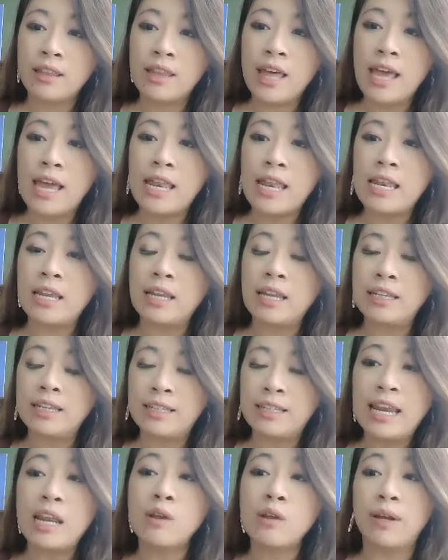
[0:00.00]
than
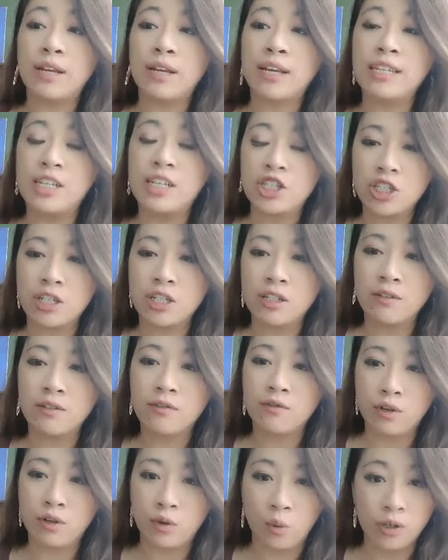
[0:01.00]
getting recognition
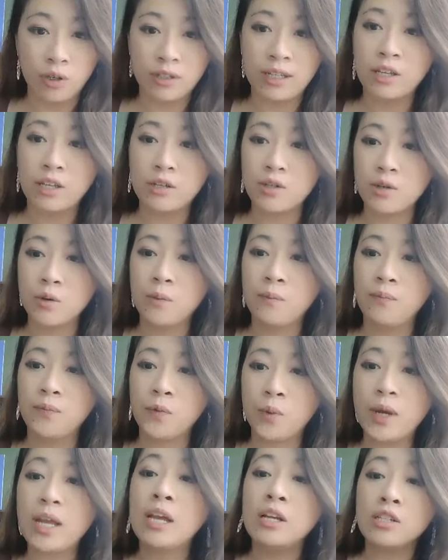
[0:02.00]
for the work that you do,
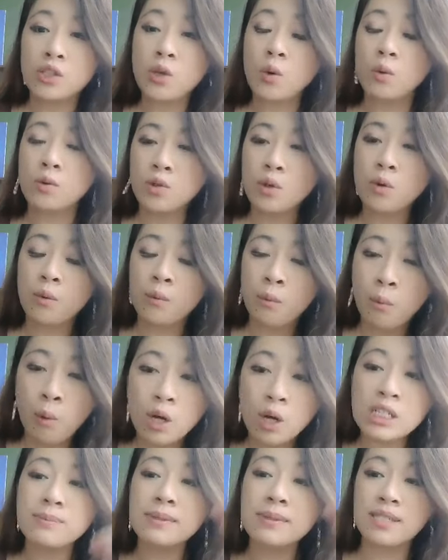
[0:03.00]
right? So, so
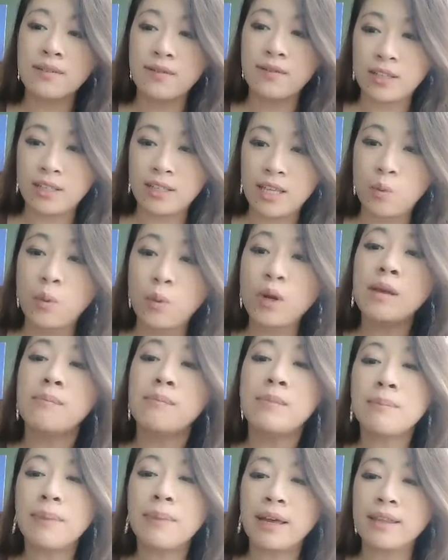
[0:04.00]
more specifically, what I
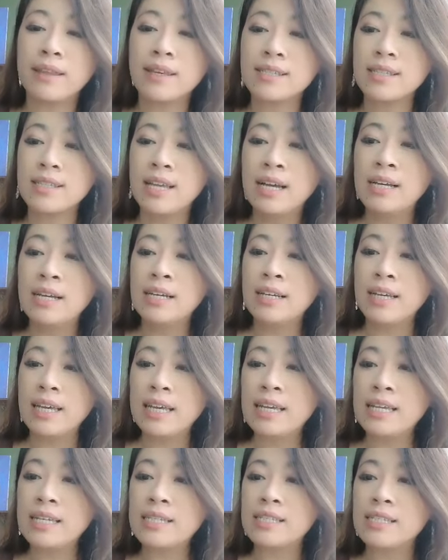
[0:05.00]
mean by this
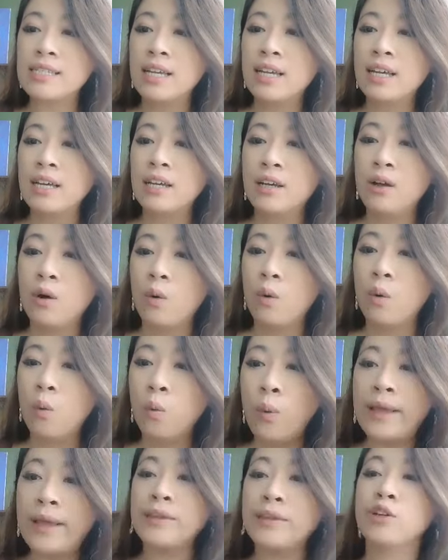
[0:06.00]
is
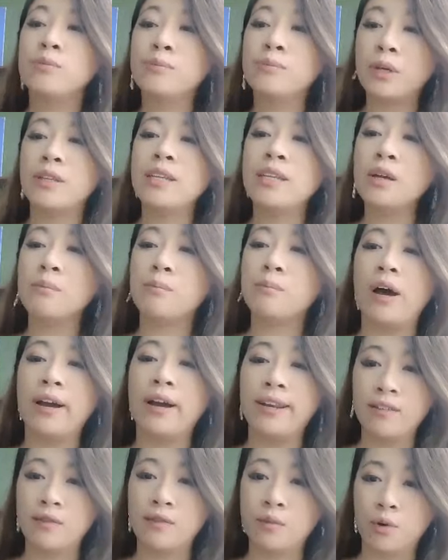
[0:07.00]
when you're building a
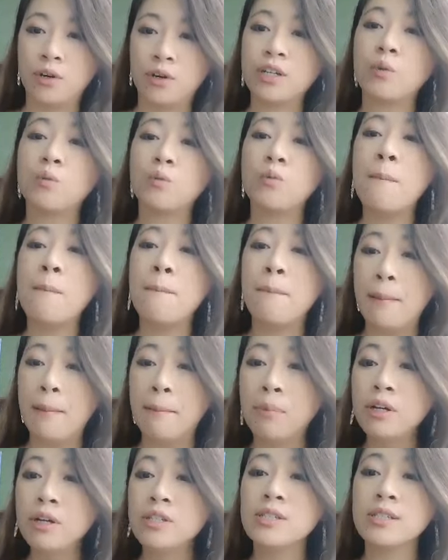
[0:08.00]
body of work,
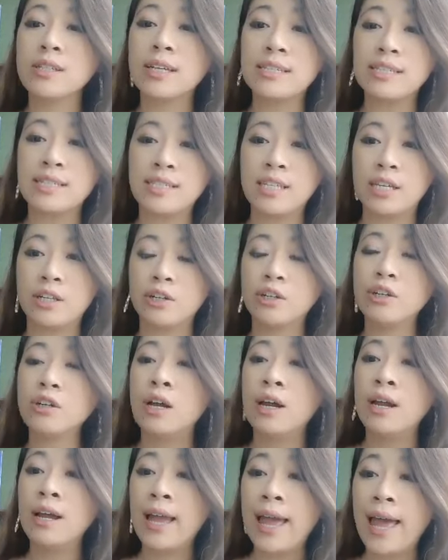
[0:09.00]
remember to
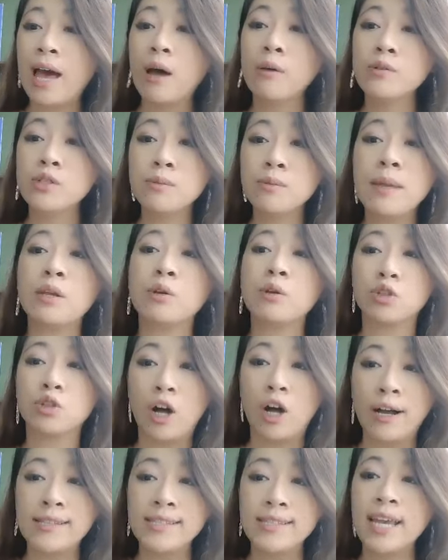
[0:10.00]
consider how to make your
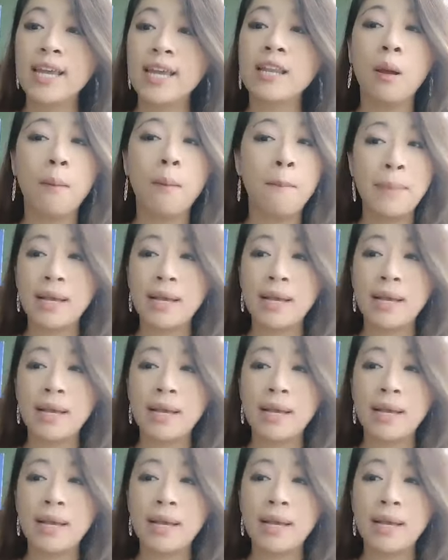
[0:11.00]
content,